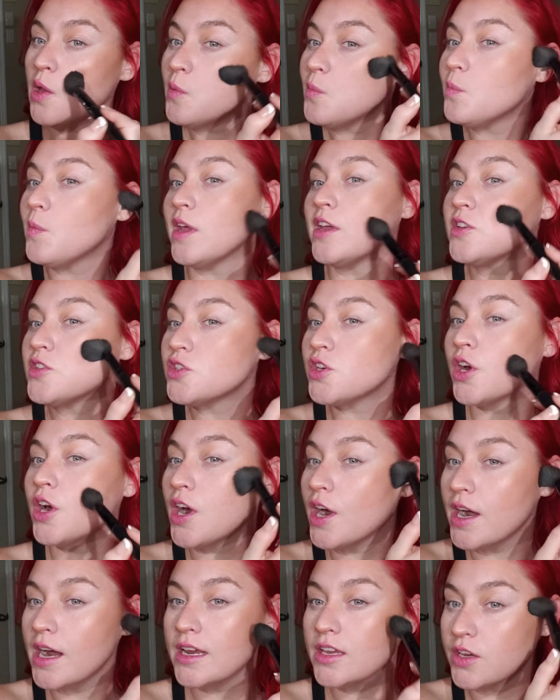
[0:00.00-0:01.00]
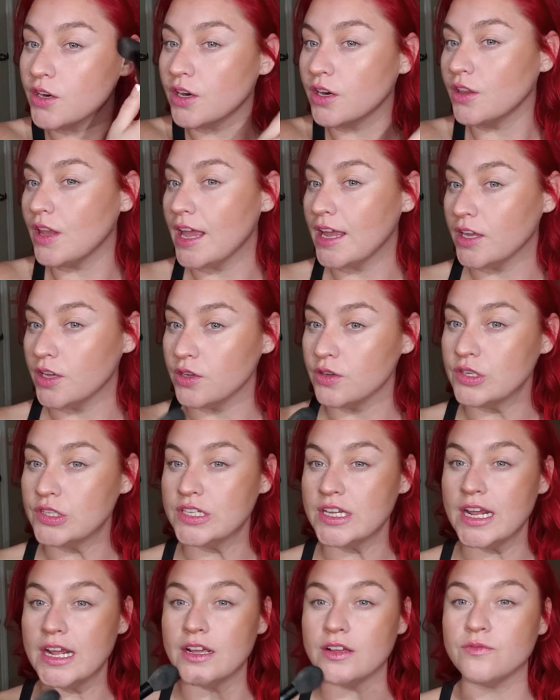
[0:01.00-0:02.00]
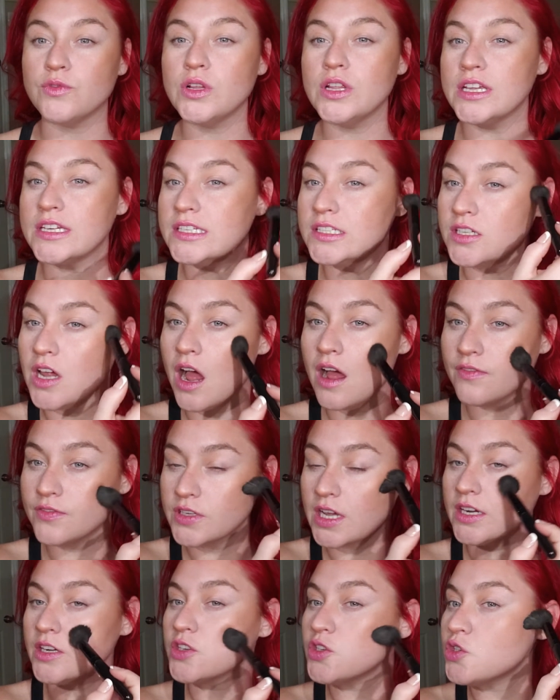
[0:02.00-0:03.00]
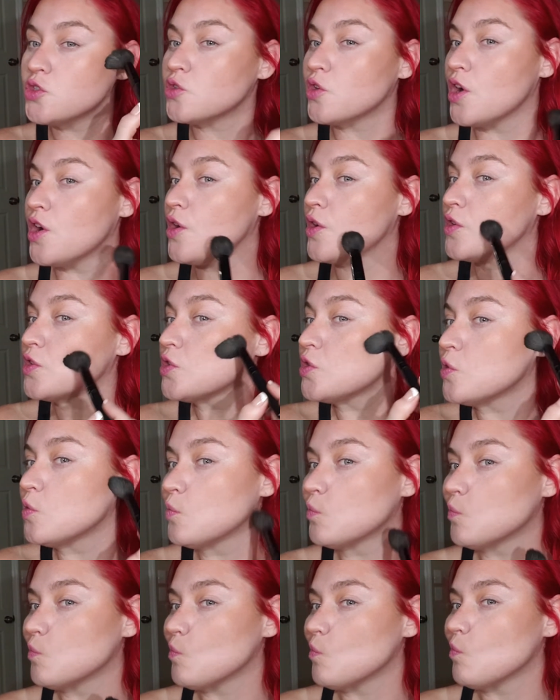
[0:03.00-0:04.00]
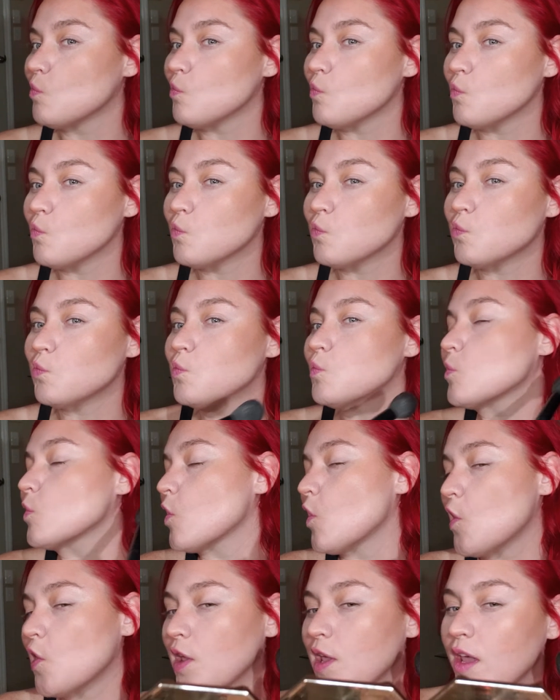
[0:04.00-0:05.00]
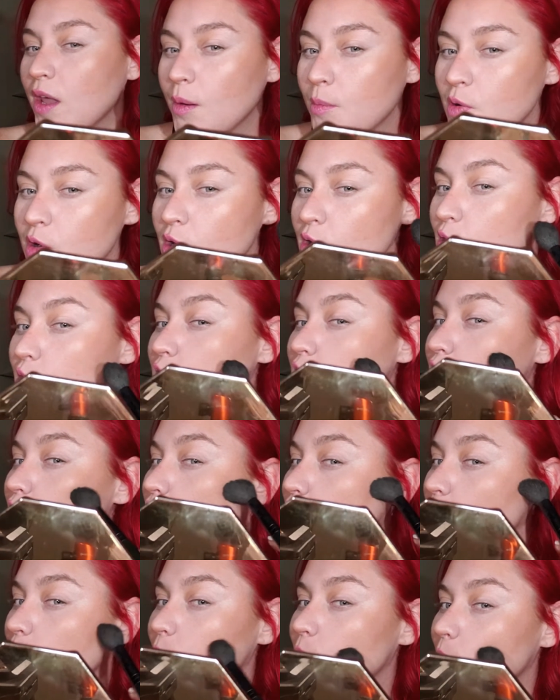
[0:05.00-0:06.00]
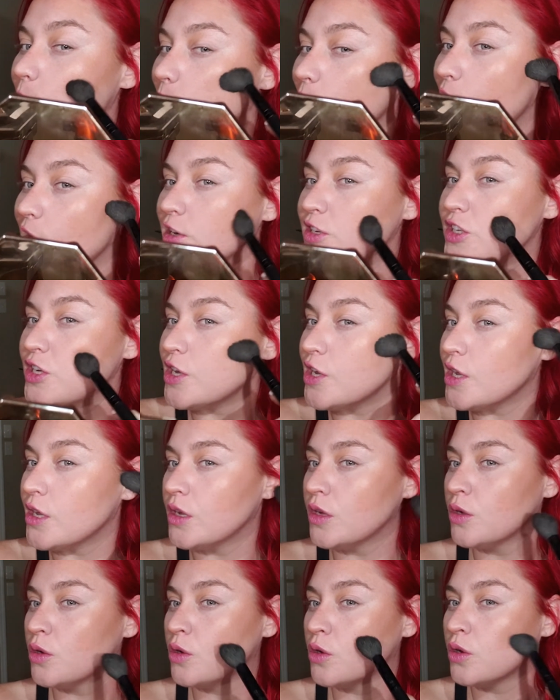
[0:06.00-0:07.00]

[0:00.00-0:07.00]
Make sure you're like using really soft kind of strokes. On camera, it looks a little bit patchy,